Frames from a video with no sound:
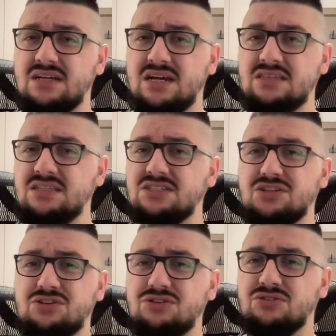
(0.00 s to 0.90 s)
and the
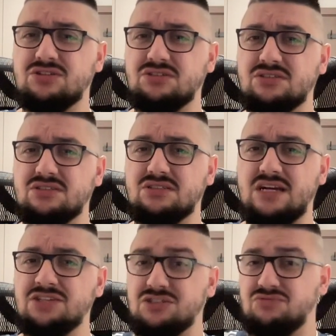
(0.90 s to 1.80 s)
institutions
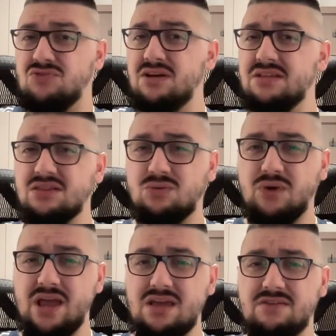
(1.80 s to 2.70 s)
and just riding the
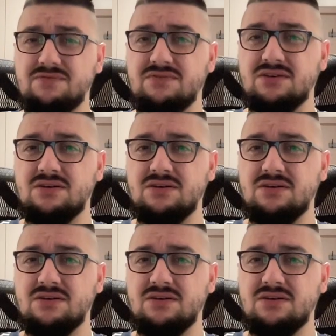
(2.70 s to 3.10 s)
wave.